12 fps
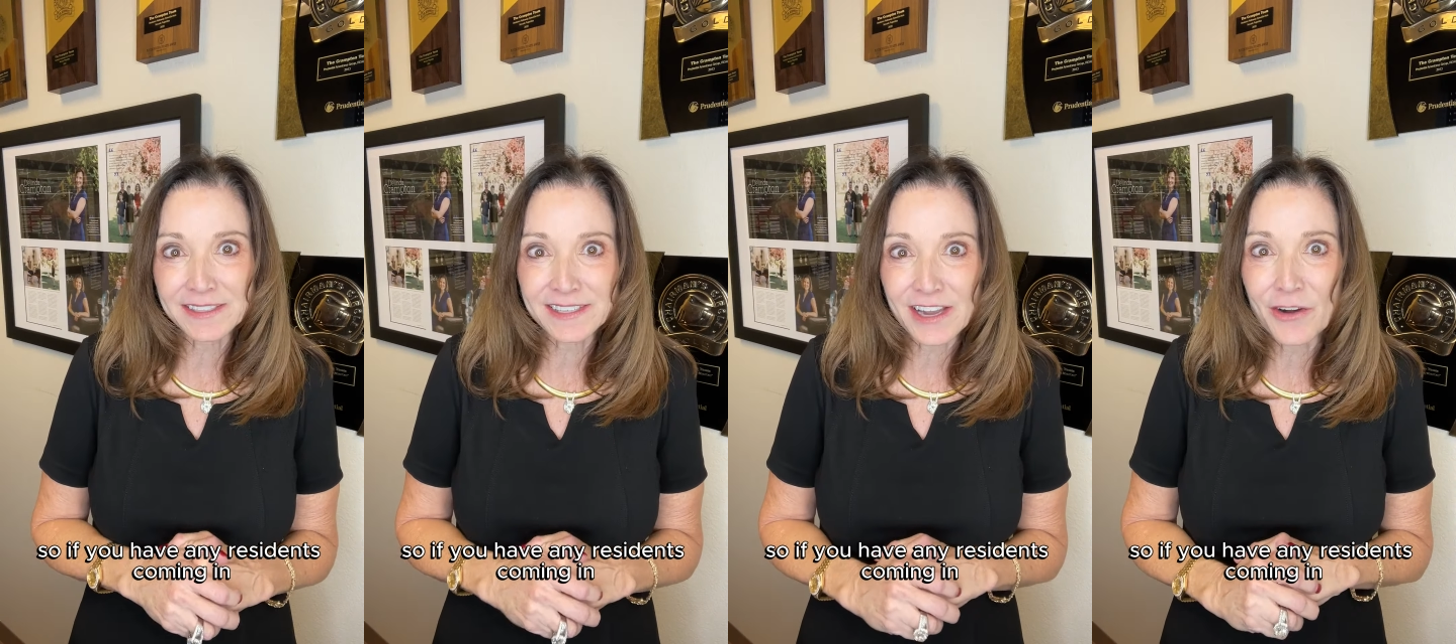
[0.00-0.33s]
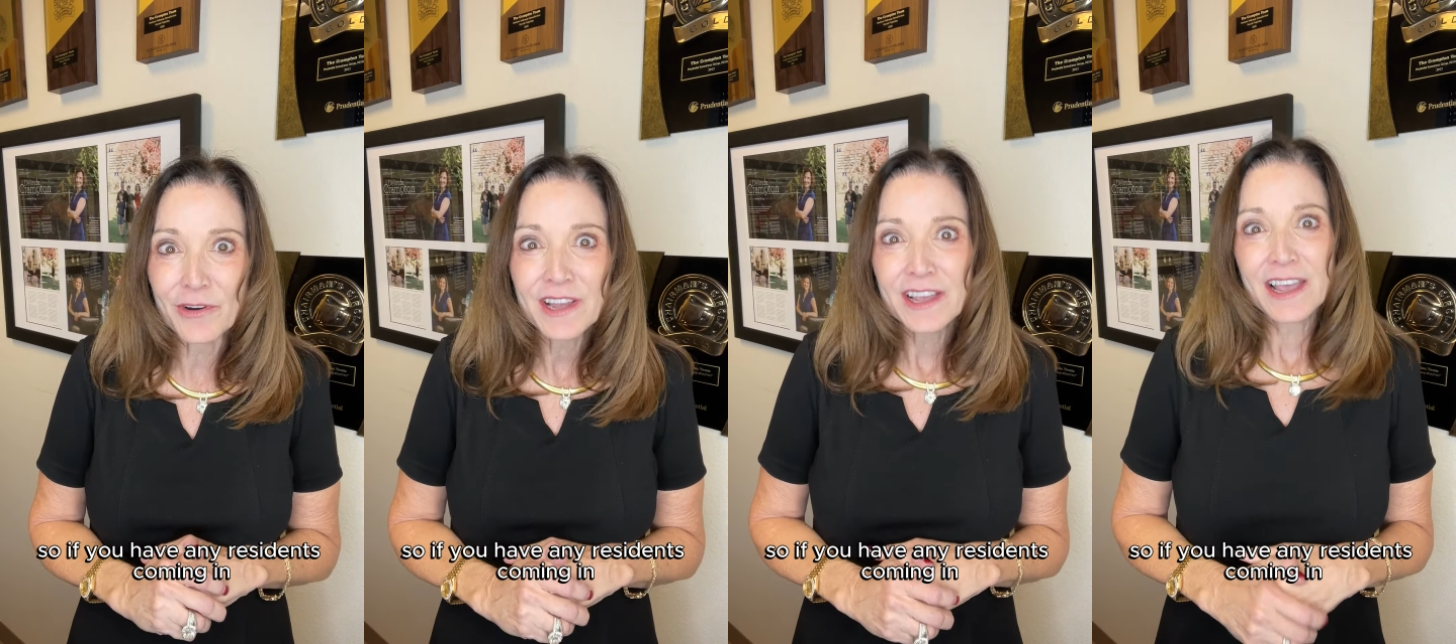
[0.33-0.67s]

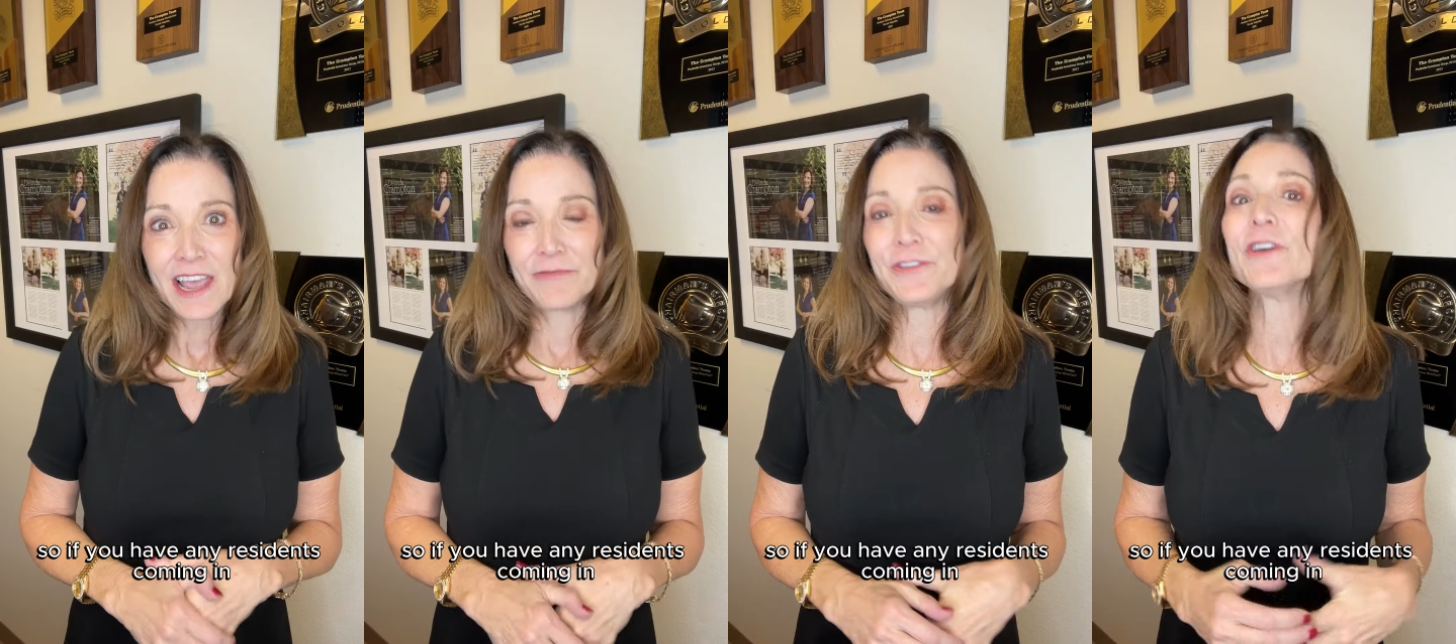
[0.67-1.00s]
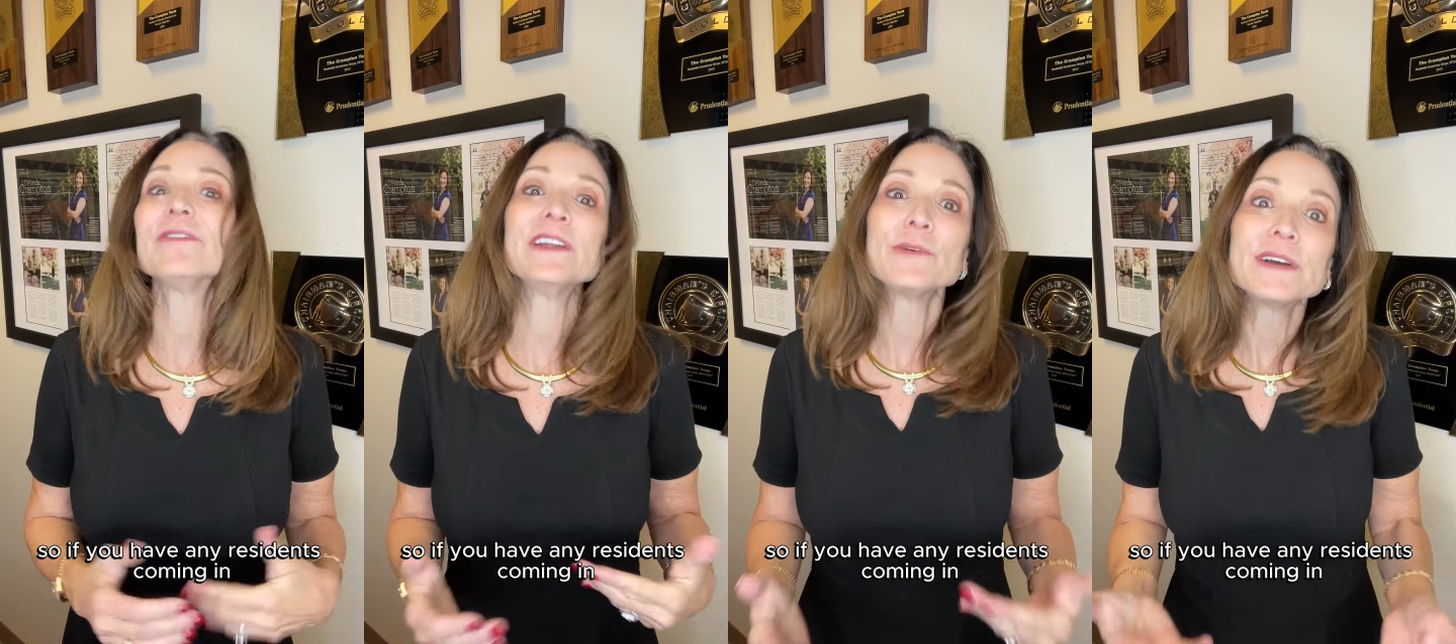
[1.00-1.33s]
So if you
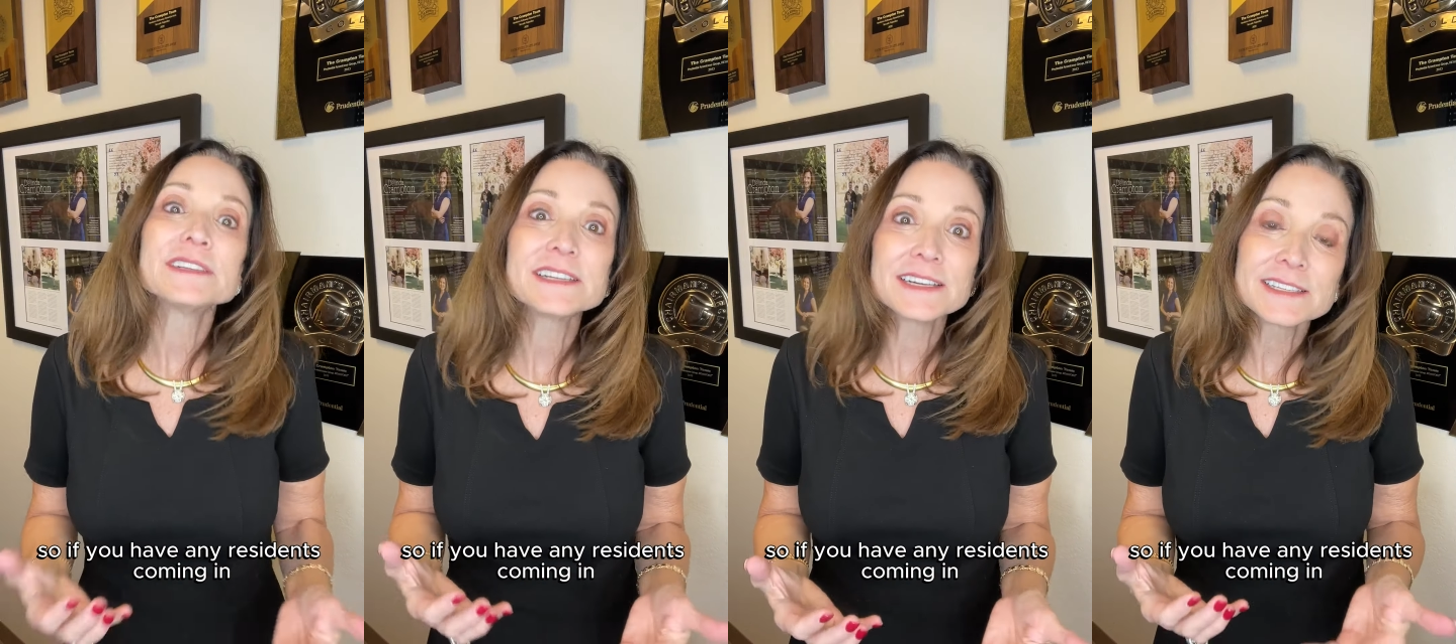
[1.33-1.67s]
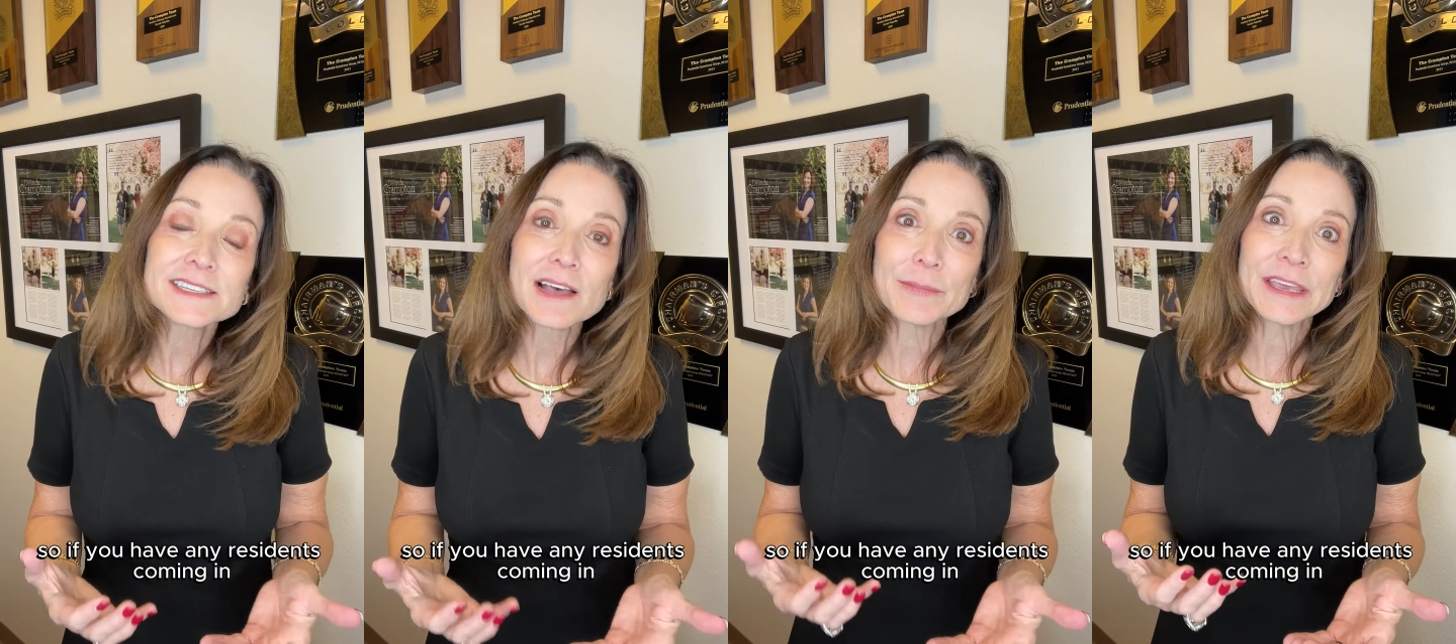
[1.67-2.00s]
have any residents
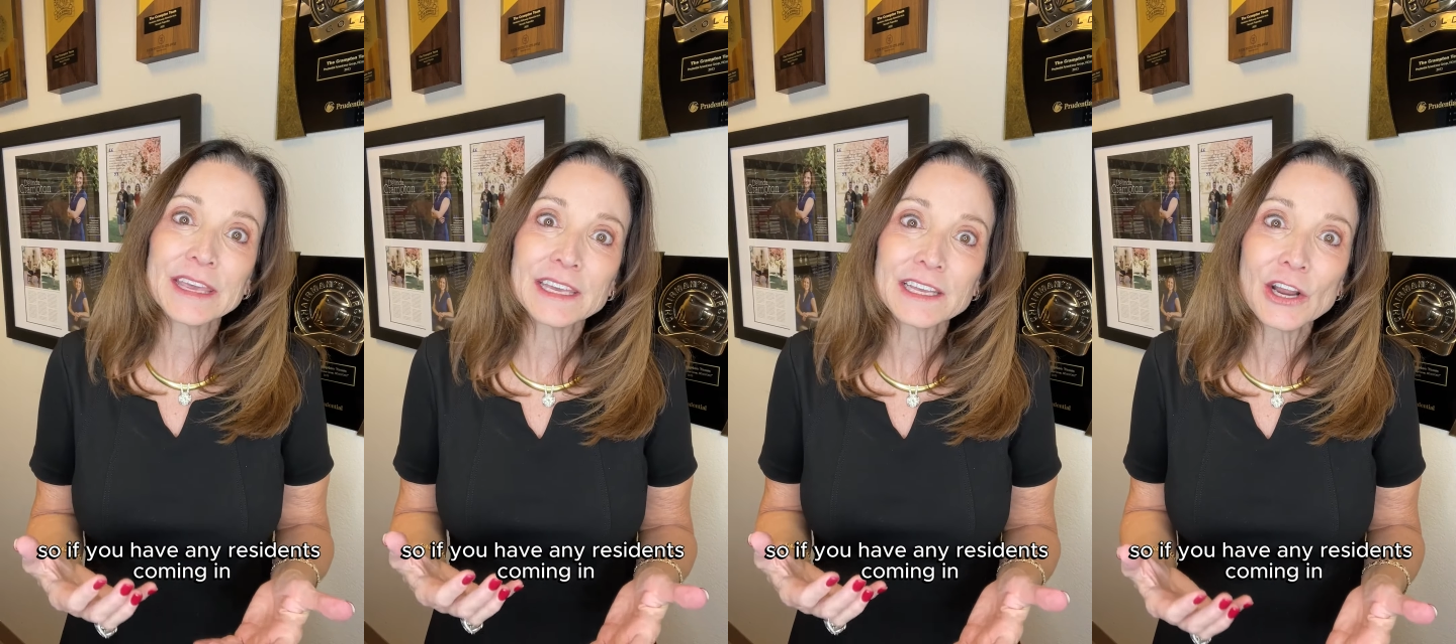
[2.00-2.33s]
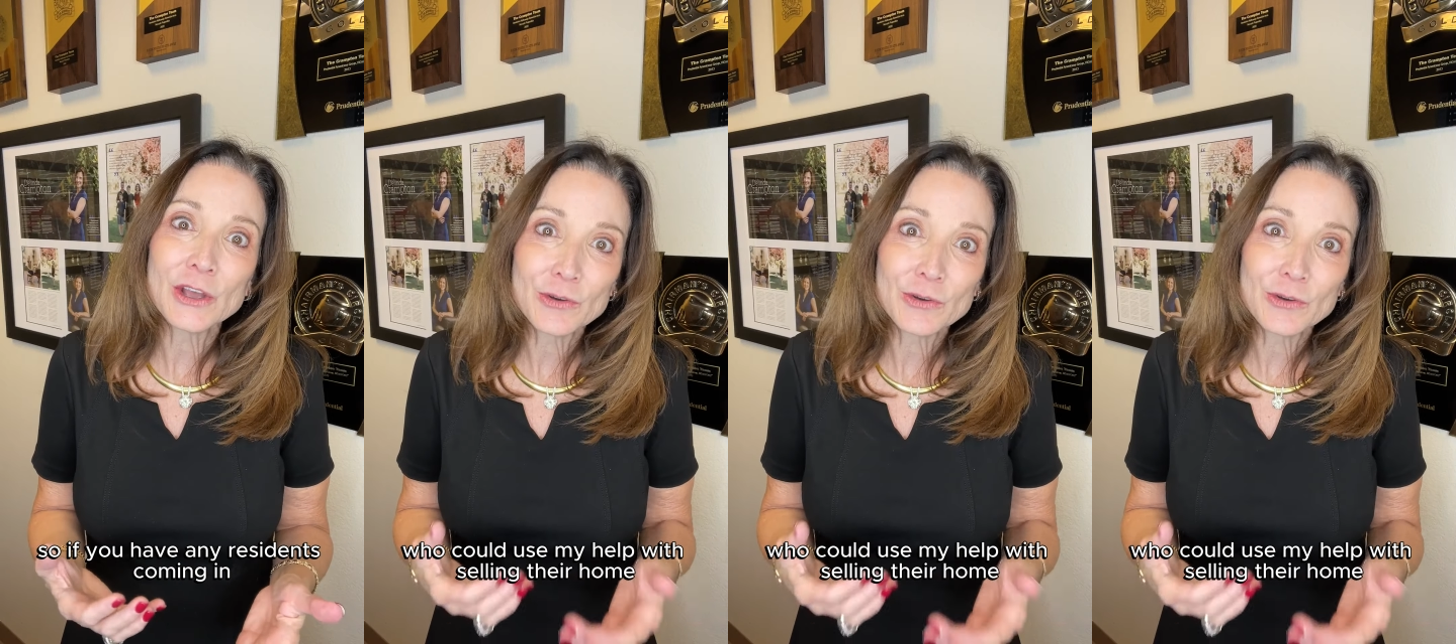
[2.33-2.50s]
coming in